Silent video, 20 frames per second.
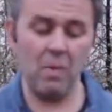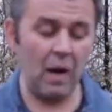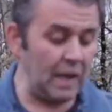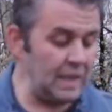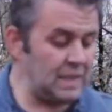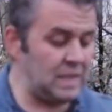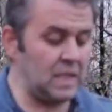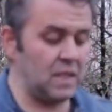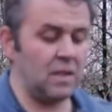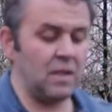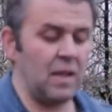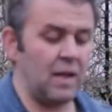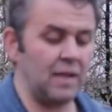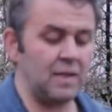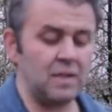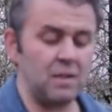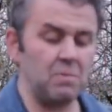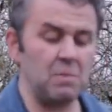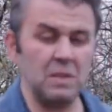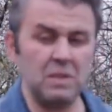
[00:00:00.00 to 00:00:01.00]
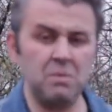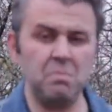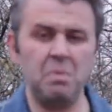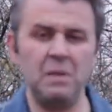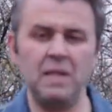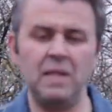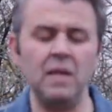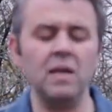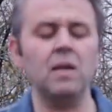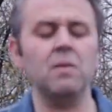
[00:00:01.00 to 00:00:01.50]
I didn't like them at the
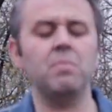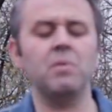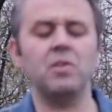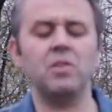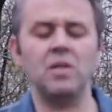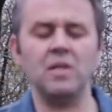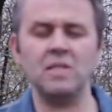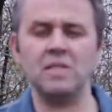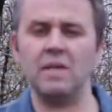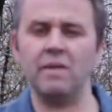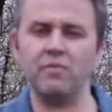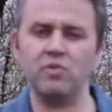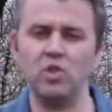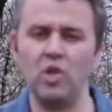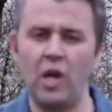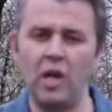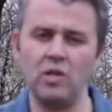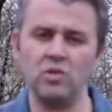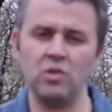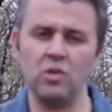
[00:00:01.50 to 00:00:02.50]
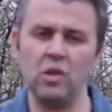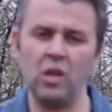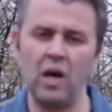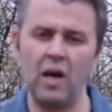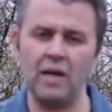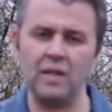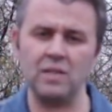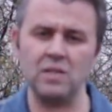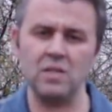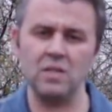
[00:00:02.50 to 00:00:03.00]
beginning, but things have changed a
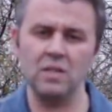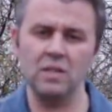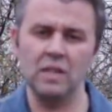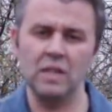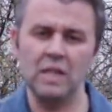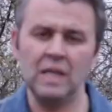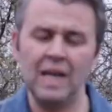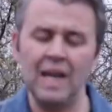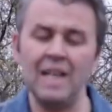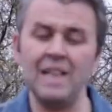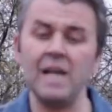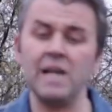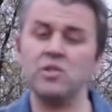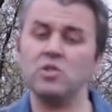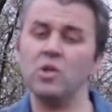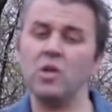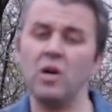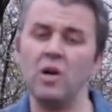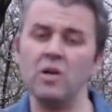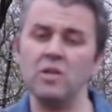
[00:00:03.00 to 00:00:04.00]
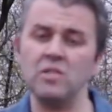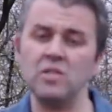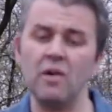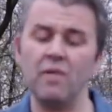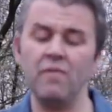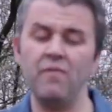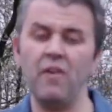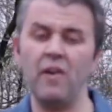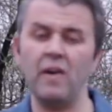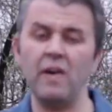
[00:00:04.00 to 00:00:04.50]
lot. Electric cars are
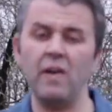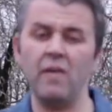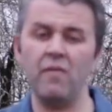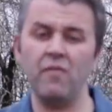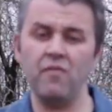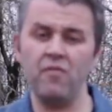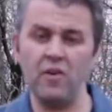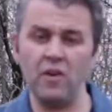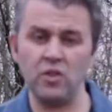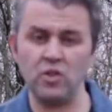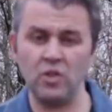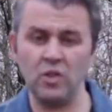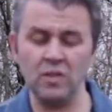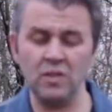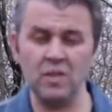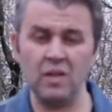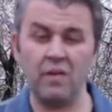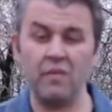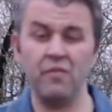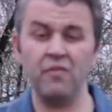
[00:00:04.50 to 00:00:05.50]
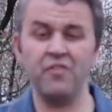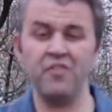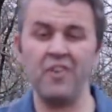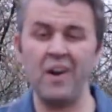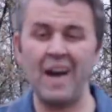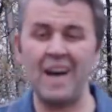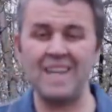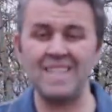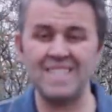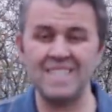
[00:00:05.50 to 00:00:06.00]
very efficient, they're
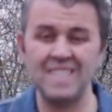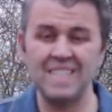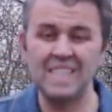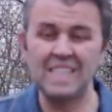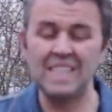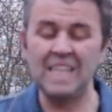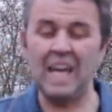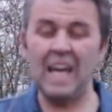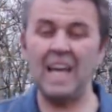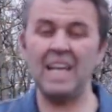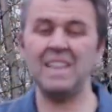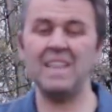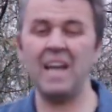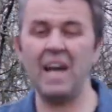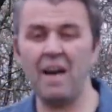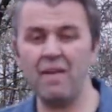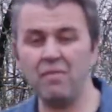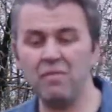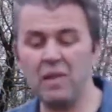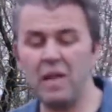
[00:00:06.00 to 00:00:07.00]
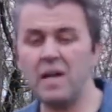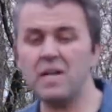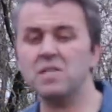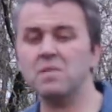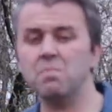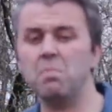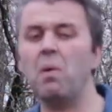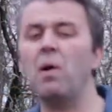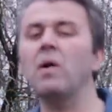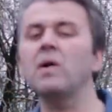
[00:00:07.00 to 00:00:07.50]
fast, and they have less
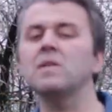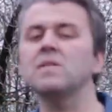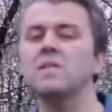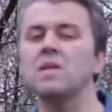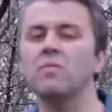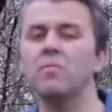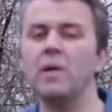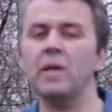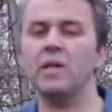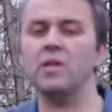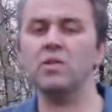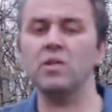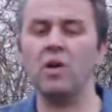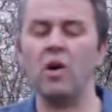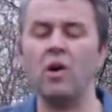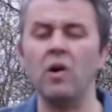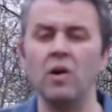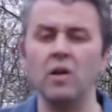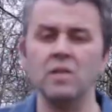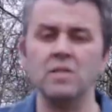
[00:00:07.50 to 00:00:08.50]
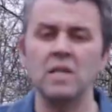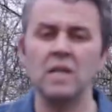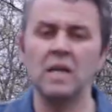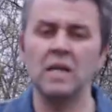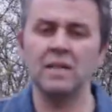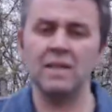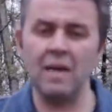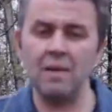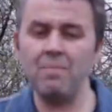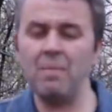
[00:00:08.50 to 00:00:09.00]
parts than regular cars.
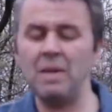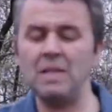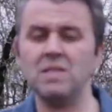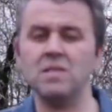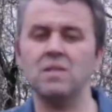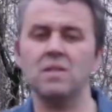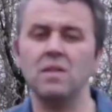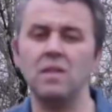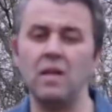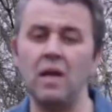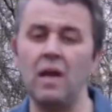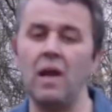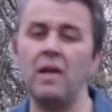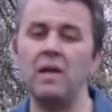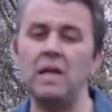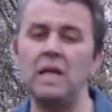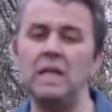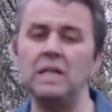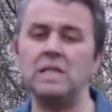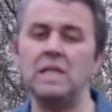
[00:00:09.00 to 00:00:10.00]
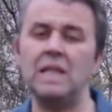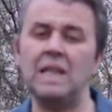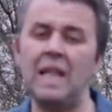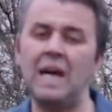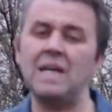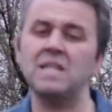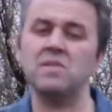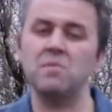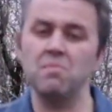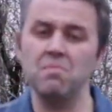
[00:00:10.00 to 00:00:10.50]
That means they need
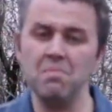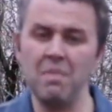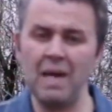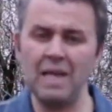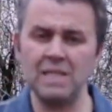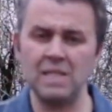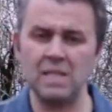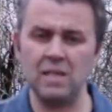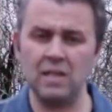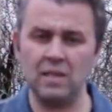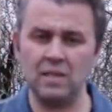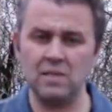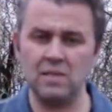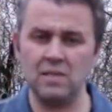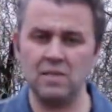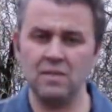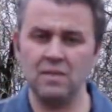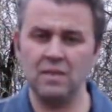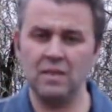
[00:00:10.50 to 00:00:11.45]
less maintenance.